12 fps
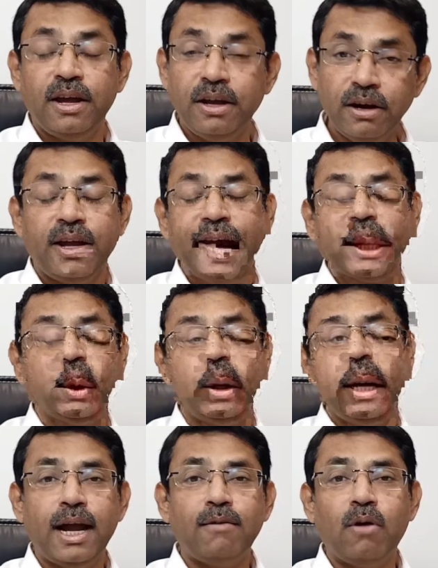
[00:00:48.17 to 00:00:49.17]
Here
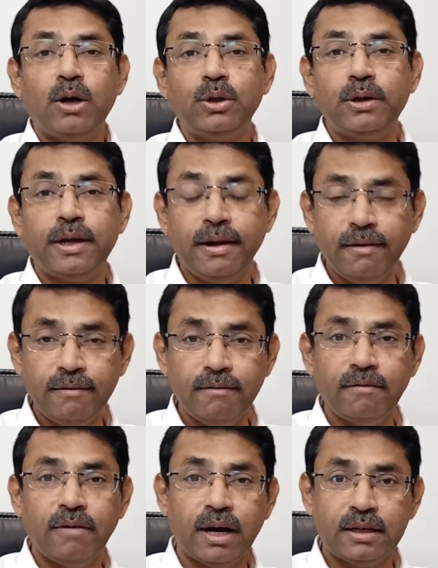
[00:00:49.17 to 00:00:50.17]
actually I want to
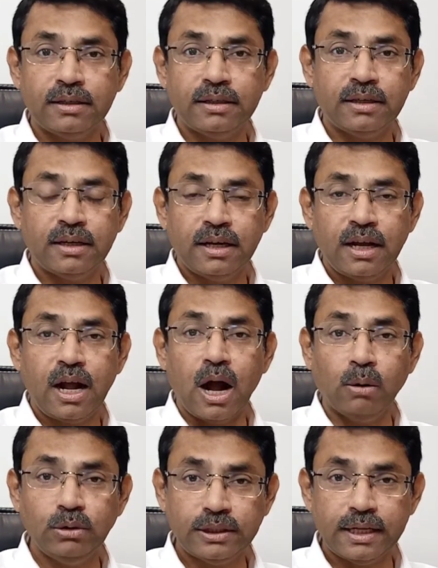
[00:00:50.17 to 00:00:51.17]
give one
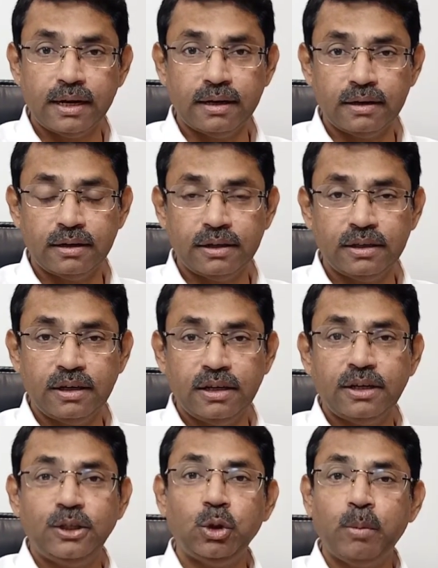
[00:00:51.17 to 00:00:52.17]
counsel
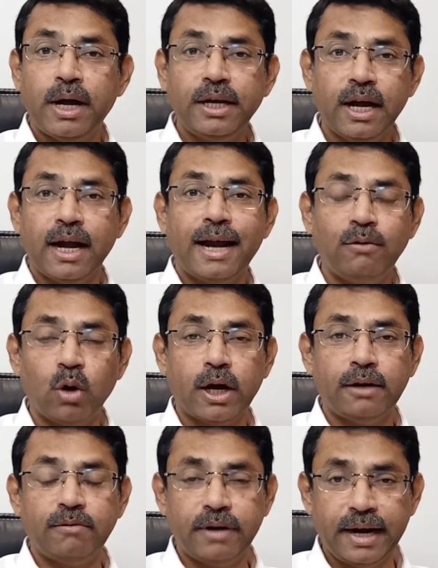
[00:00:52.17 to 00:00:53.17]
to my young
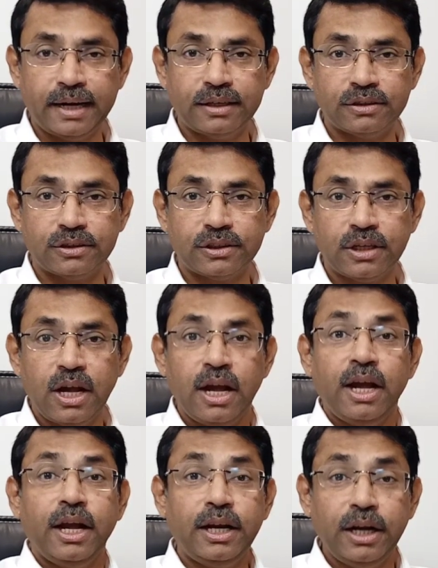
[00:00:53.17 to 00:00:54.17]
advocate friends,
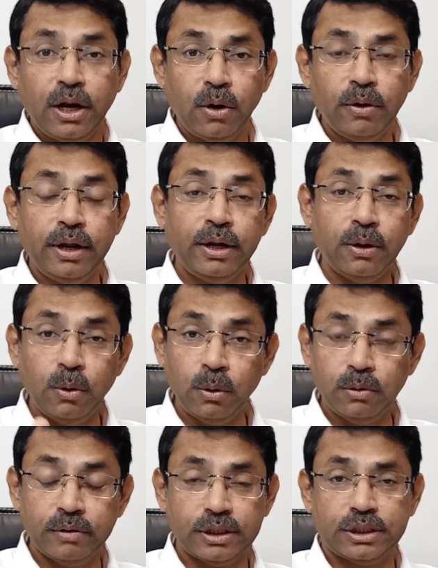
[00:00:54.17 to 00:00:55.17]
including
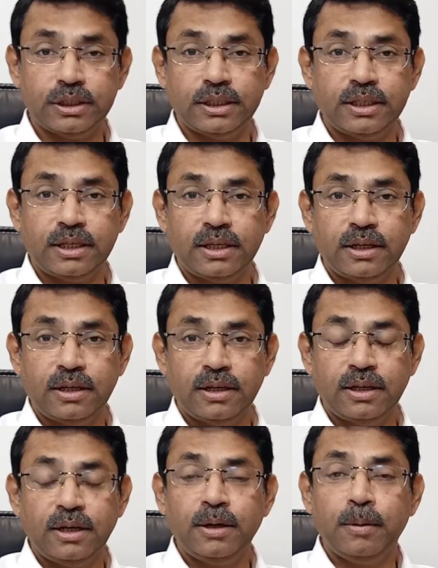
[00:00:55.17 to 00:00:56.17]
Urvashi.
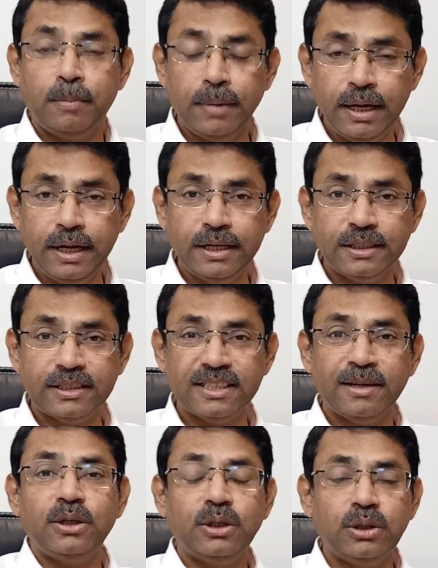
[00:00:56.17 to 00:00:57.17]
Please
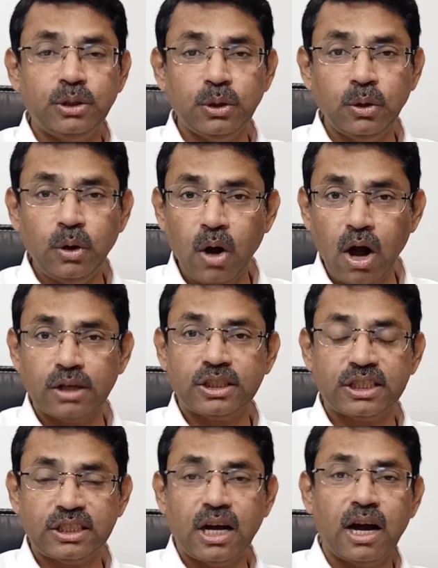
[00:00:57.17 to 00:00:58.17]
do
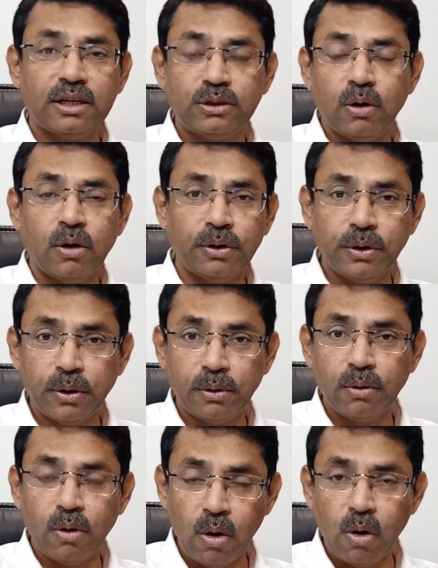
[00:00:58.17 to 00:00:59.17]
not start on
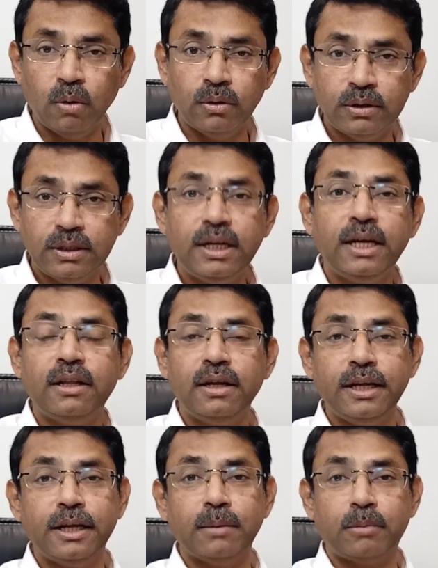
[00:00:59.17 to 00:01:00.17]
your own in
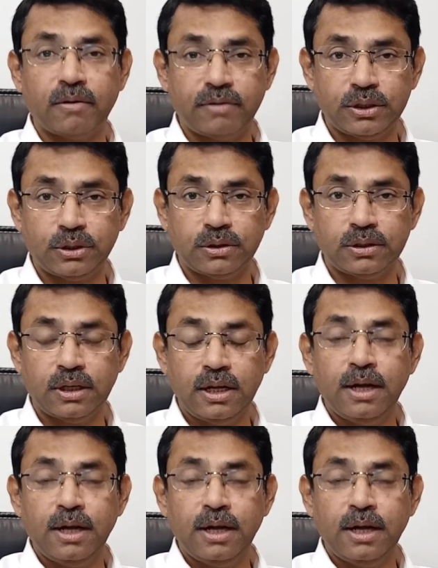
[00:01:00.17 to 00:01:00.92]
the legal profession.